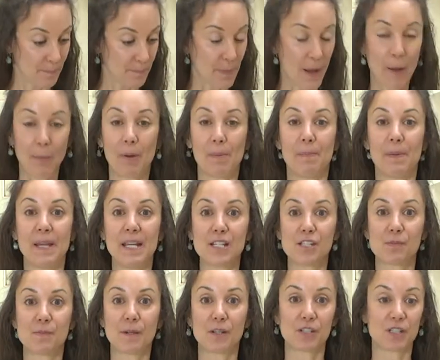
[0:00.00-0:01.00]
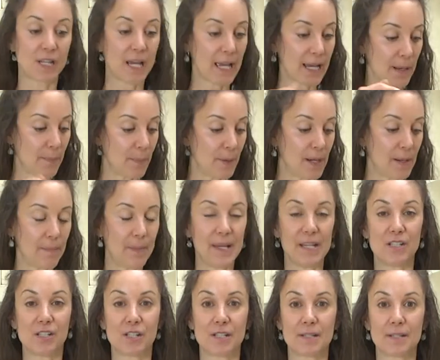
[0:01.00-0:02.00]
I want peach milkshake, I'm putting
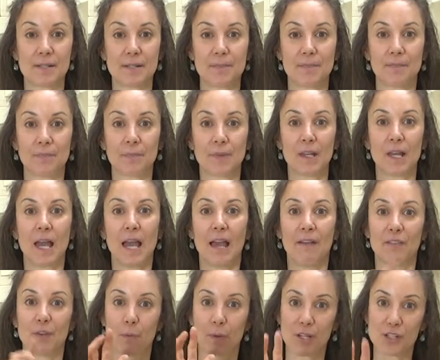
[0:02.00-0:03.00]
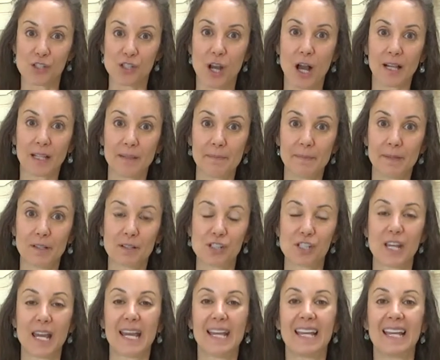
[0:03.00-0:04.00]
peaches. If you want a chocolate
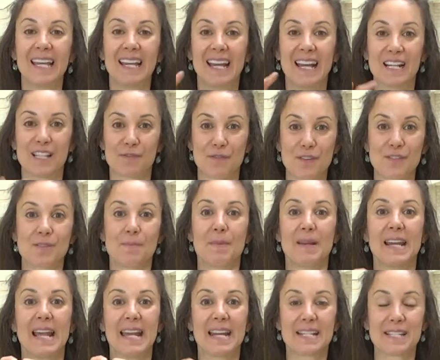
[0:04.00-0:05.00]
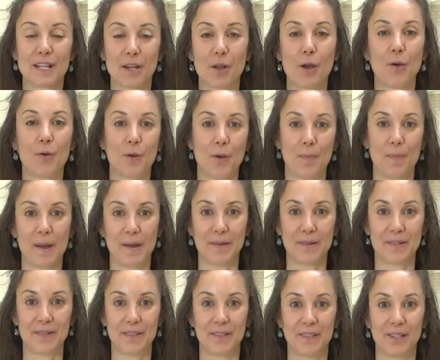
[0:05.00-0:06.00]
milkshake, it's frozen bananas and cocoa
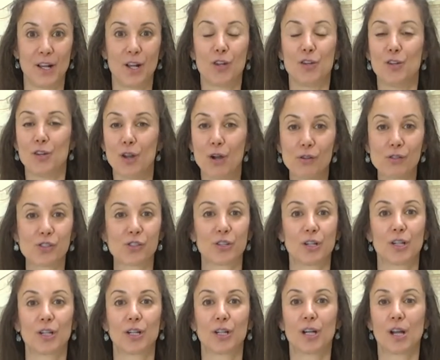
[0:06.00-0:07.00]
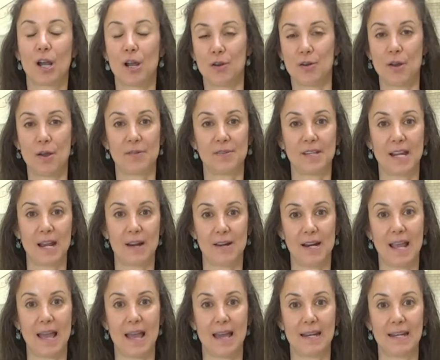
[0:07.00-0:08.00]
powder. No sugar, no
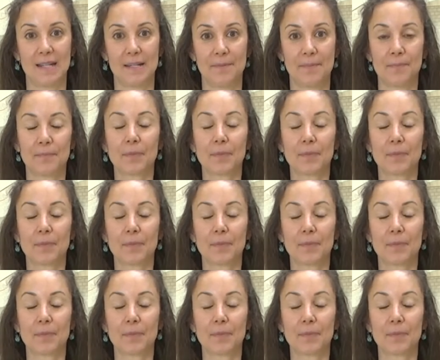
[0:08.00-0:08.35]
dairy added.